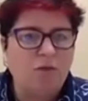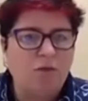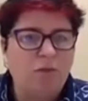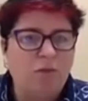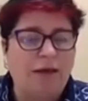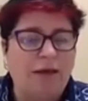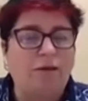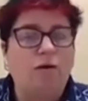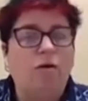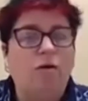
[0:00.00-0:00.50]

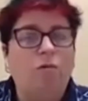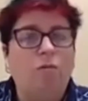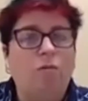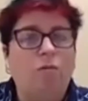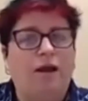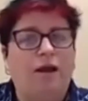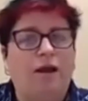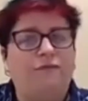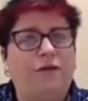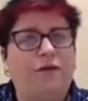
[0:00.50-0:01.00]
Like,
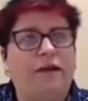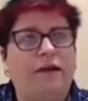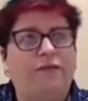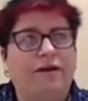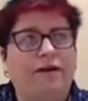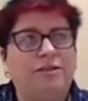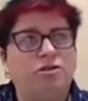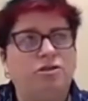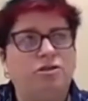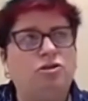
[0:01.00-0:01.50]
if
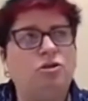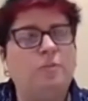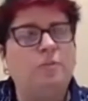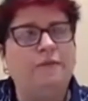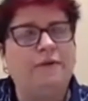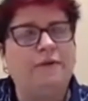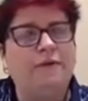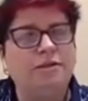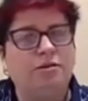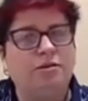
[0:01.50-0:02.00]
as a
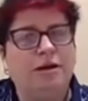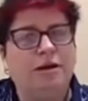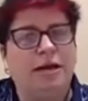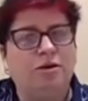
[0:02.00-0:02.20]
supervisor,